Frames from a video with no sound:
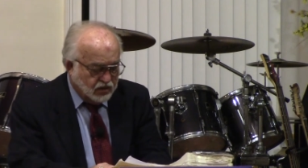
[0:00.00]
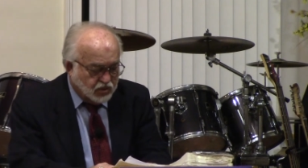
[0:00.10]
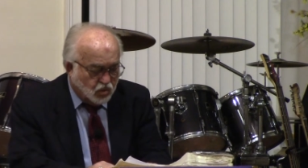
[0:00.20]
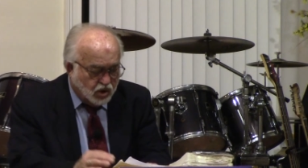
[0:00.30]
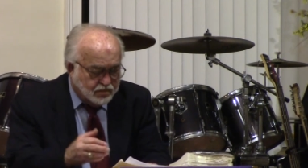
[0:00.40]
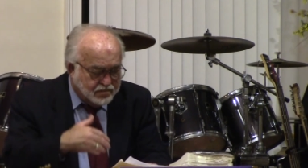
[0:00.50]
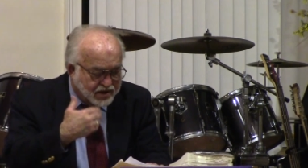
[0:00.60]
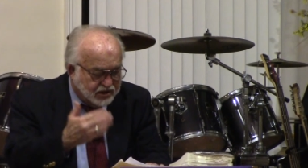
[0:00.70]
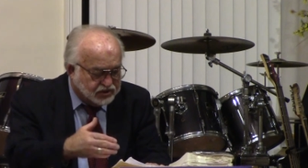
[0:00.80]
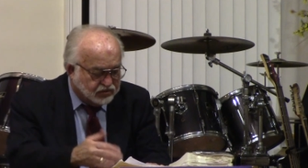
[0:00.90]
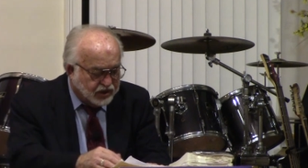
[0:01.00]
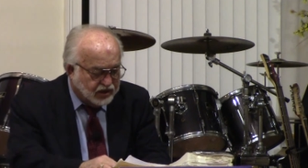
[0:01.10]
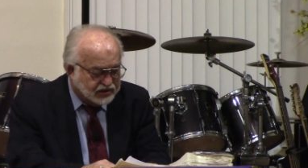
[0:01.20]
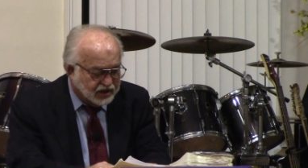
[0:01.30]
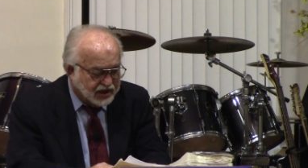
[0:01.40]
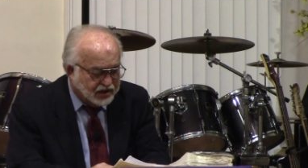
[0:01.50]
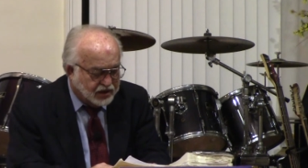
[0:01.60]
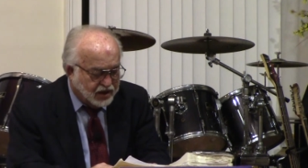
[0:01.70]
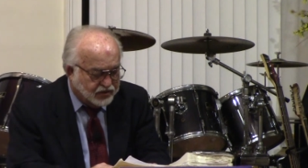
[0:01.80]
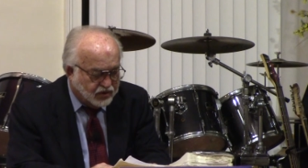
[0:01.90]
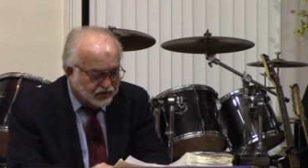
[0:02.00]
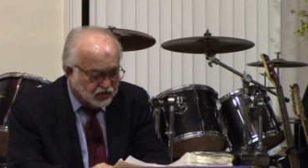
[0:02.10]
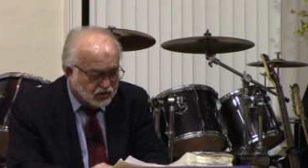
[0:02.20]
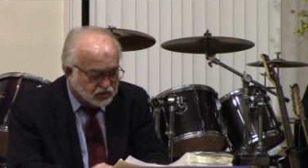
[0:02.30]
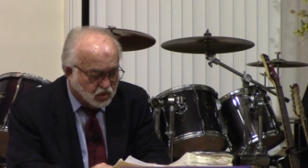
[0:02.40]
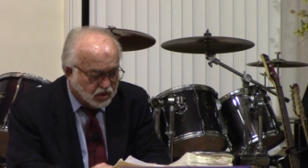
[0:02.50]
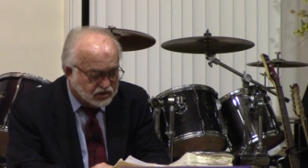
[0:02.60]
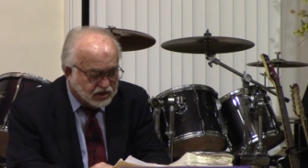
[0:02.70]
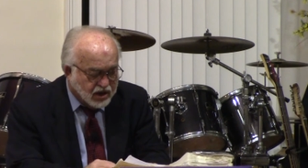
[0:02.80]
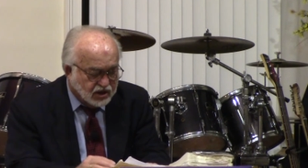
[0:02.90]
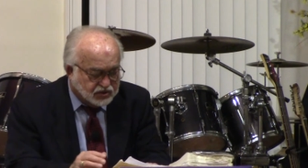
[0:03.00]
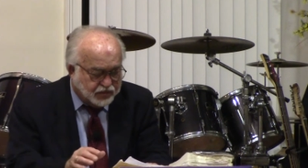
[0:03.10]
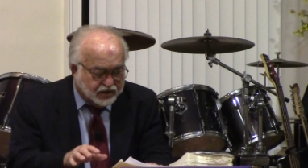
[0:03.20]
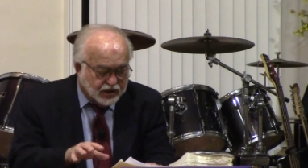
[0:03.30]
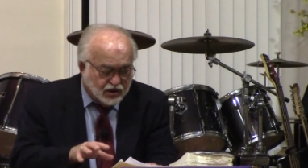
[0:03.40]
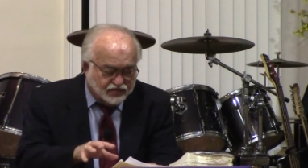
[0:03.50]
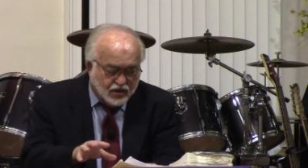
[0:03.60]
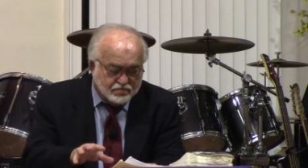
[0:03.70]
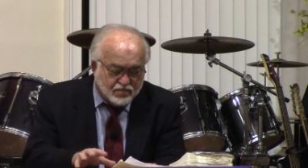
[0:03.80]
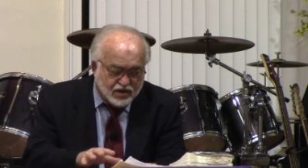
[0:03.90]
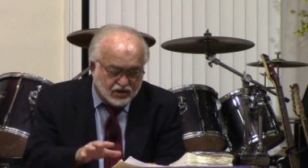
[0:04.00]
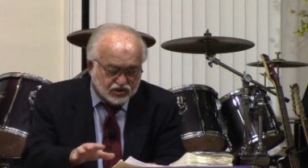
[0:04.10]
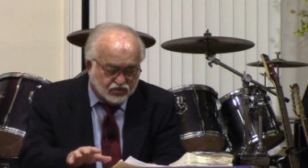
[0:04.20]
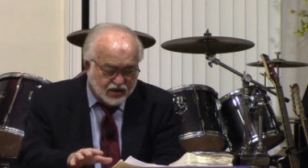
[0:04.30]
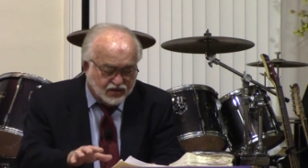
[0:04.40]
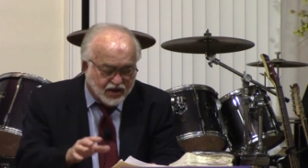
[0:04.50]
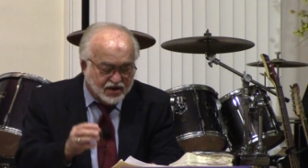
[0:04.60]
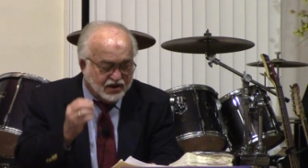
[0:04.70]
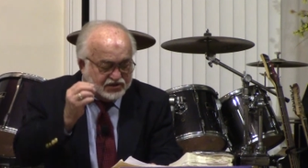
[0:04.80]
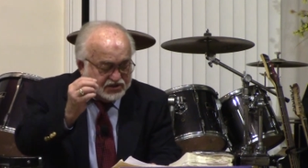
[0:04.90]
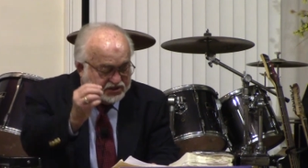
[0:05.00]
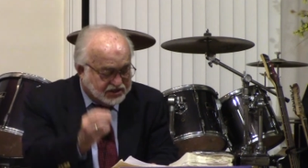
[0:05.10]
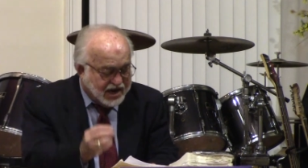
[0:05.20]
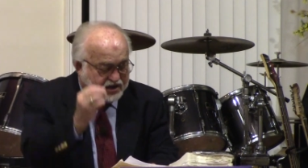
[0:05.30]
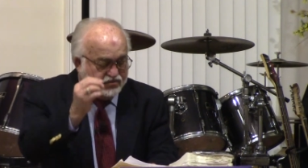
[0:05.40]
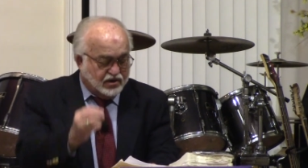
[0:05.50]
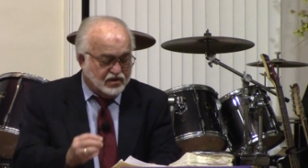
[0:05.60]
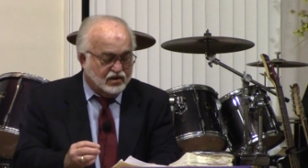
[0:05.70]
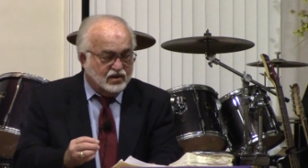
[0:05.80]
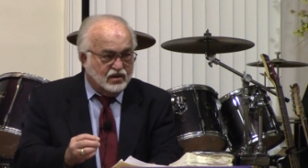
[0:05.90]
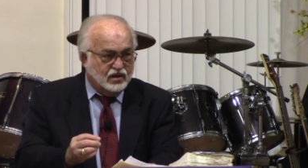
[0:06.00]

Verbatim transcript: The word ministering is again another of those words speaking of a ministry that is sacred.